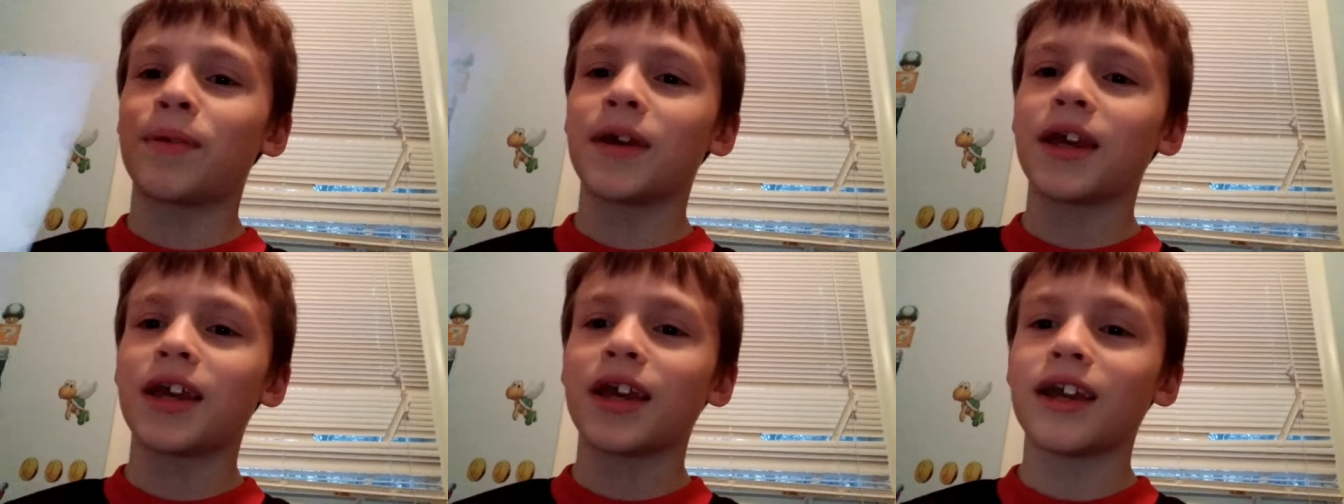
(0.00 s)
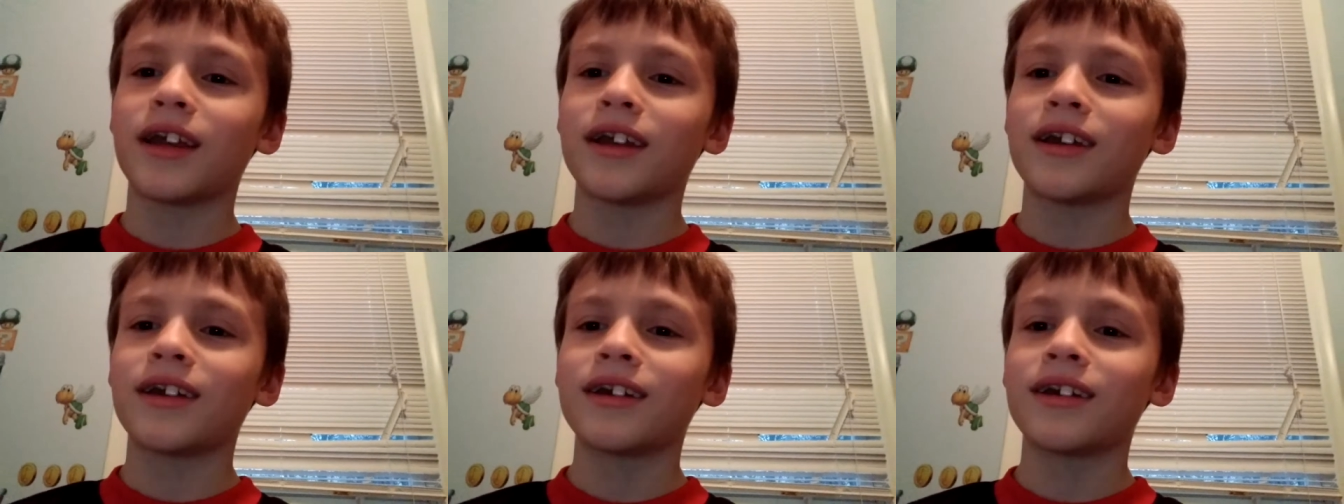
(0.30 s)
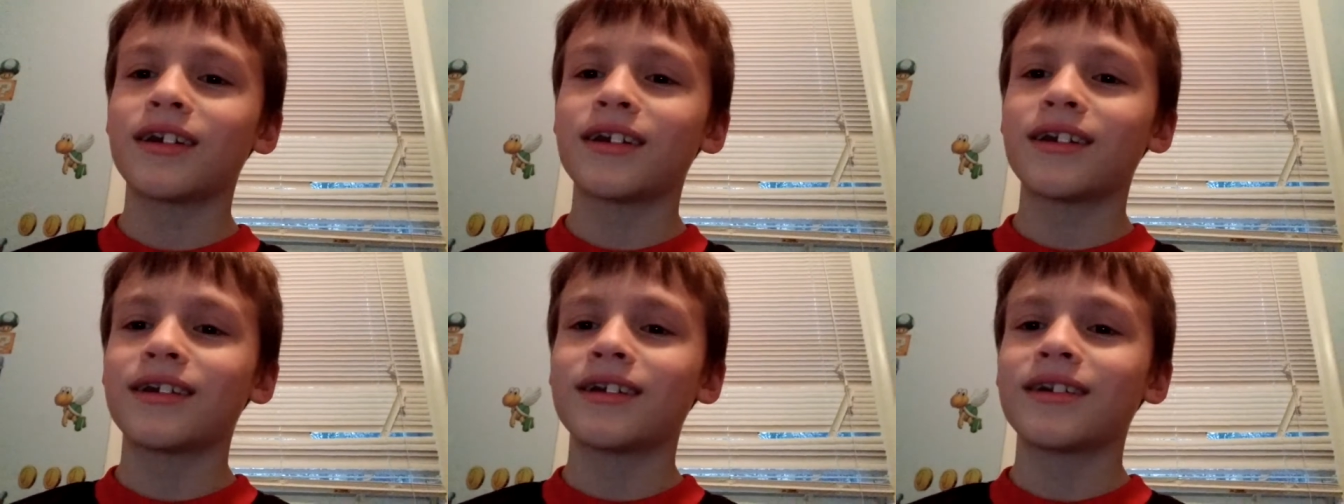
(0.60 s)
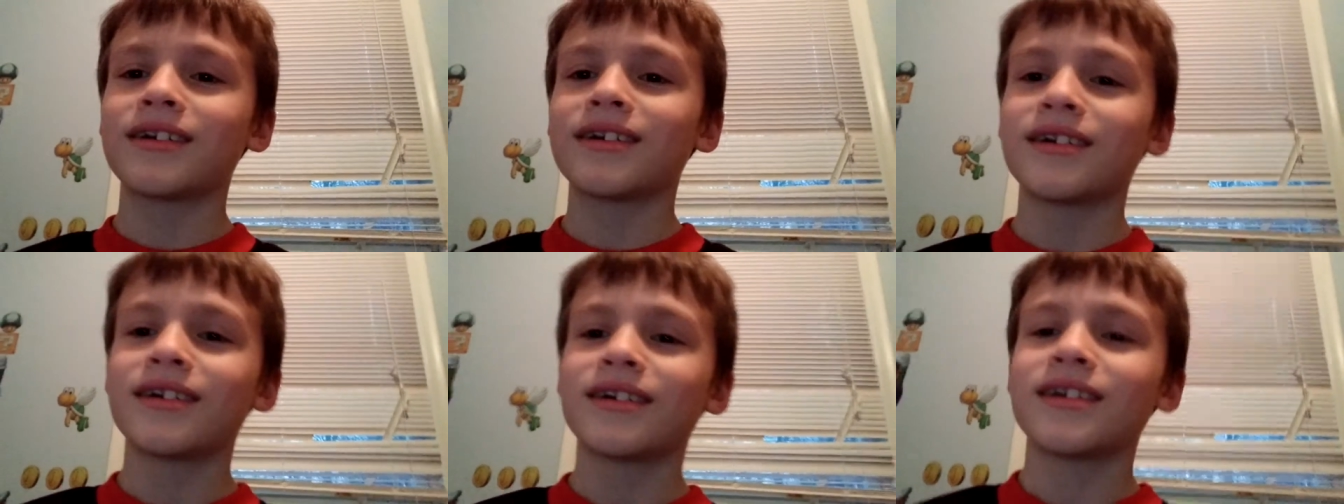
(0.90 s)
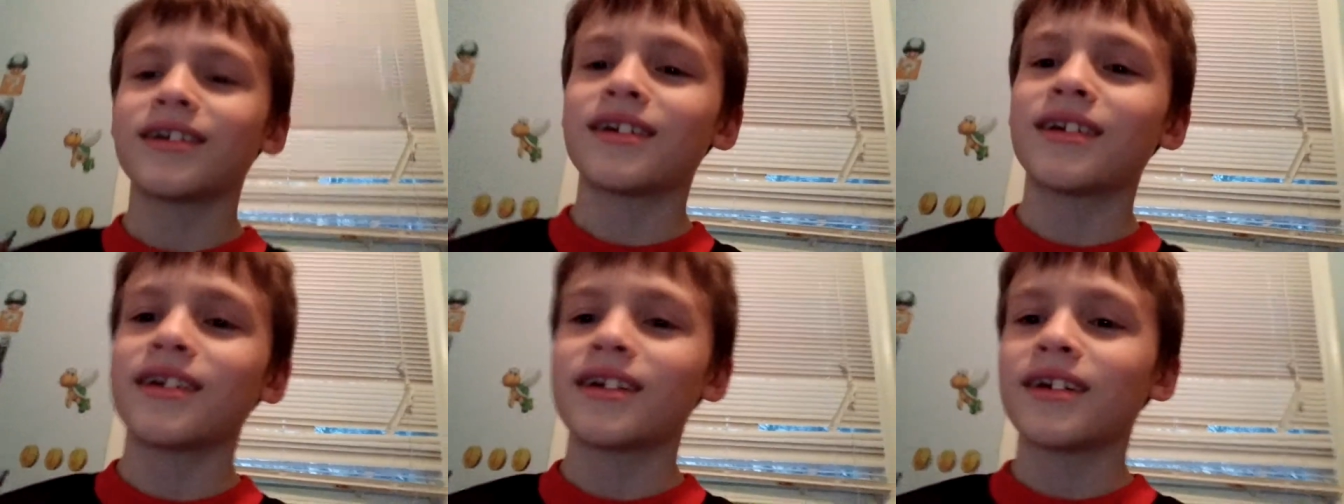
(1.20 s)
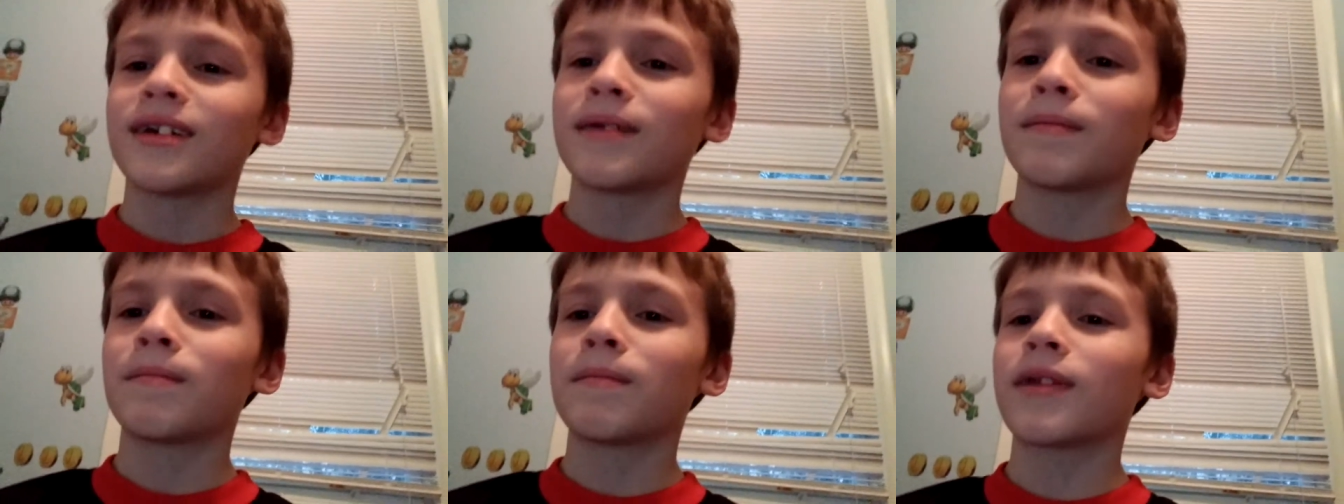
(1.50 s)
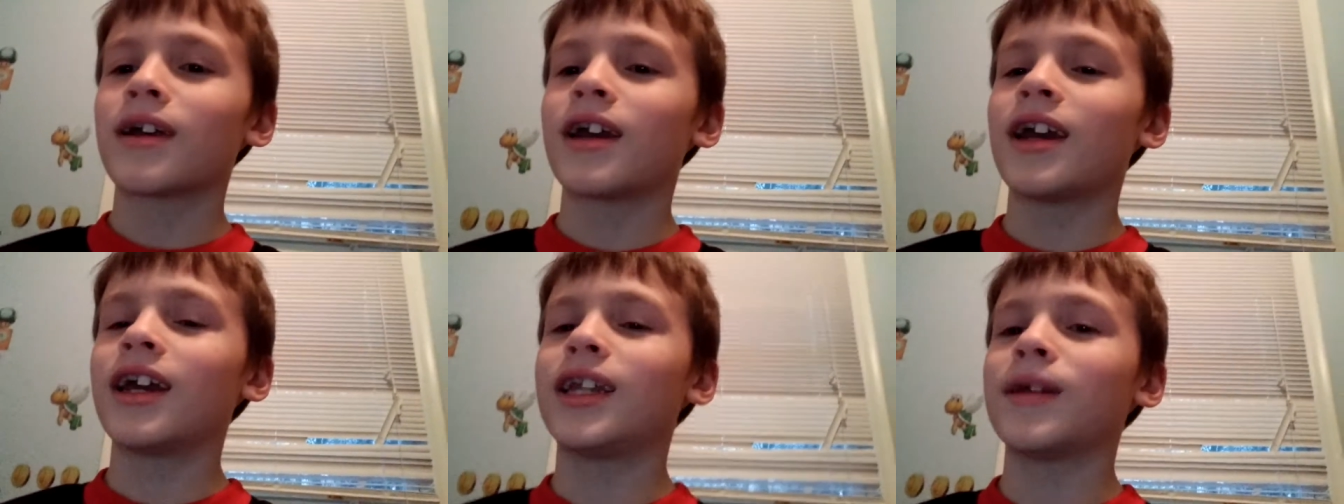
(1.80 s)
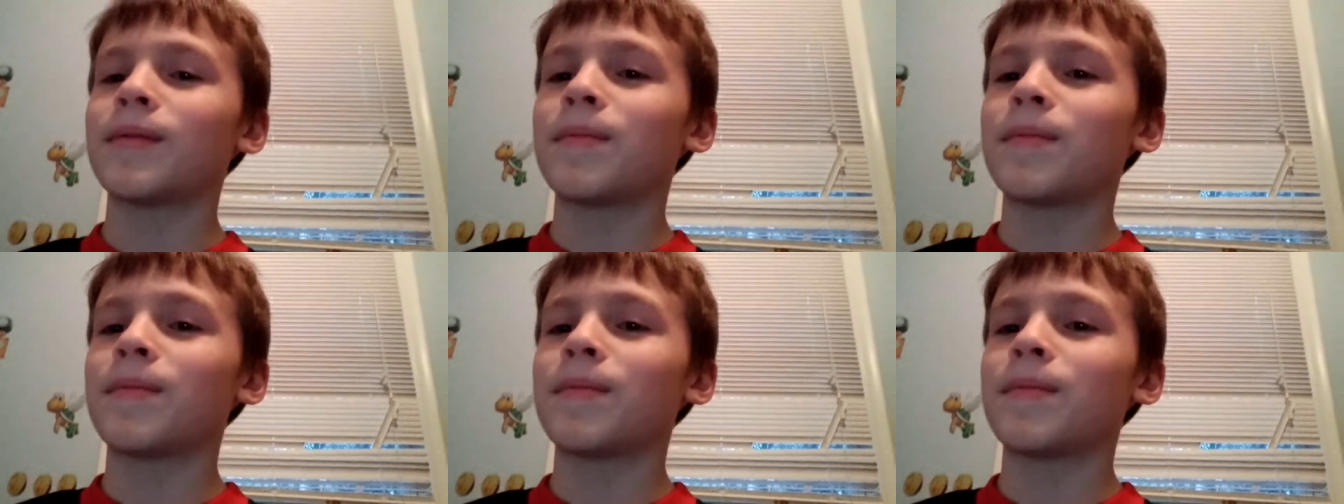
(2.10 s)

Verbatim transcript: No, it says Taco.